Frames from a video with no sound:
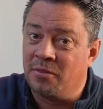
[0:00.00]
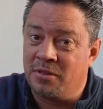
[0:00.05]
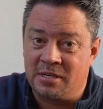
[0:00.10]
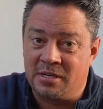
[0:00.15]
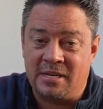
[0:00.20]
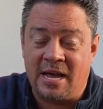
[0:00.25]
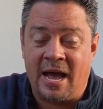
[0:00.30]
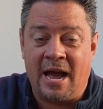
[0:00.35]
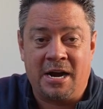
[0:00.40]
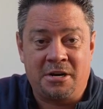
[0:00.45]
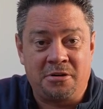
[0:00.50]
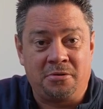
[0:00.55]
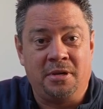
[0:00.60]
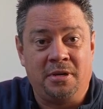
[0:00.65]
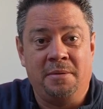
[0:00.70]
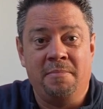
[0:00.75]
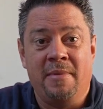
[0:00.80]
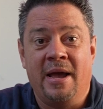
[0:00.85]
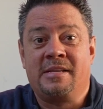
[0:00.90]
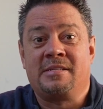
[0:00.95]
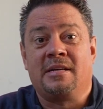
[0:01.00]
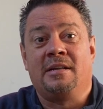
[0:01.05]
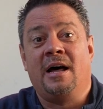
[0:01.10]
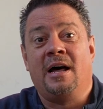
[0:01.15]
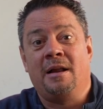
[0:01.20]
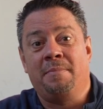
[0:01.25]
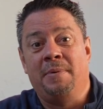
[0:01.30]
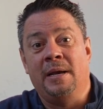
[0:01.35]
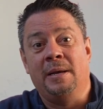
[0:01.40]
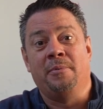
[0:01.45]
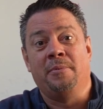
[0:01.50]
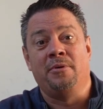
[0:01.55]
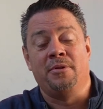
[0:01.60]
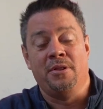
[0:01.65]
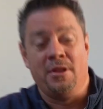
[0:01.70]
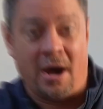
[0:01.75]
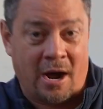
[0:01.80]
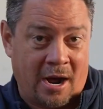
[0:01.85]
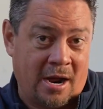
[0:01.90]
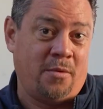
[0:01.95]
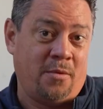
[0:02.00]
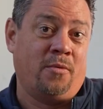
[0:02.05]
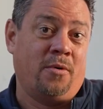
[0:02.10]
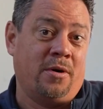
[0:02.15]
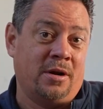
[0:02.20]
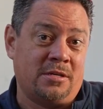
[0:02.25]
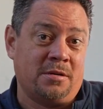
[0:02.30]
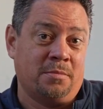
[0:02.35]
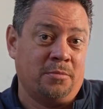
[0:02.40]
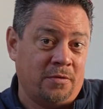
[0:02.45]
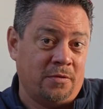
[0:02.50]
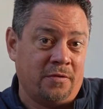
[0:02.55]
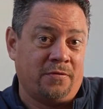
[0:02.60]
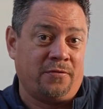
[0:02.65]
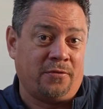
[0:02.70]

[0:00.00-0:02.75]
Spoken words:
this actually makes a lot of people not want to move to